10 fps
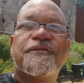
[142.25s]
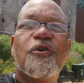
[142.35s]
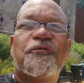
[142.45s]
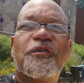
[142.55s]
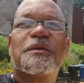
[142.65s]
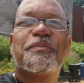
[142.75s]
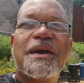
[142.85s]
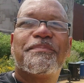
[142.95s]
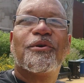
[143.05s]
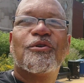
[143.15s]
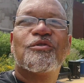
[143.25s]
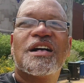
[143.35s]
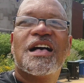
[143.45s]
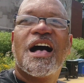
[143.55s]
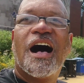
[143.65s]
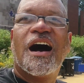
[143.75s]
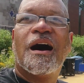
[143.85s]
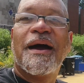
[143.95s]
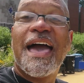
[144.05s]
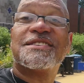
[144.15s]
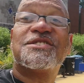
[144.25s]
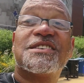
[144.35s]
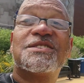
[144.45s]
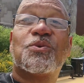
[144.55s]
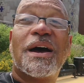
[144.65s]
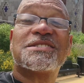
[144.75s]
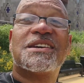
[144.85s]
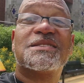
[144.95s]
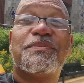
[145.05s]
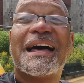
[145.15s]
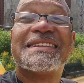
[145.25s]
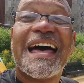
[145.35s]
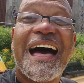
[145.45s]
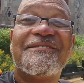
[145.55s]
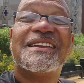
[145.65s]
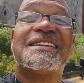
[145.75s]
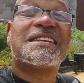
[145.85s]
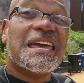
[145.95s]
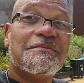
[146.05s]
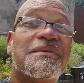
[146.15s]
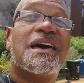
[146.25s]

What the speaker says: Food for the People answers these questions by diving deep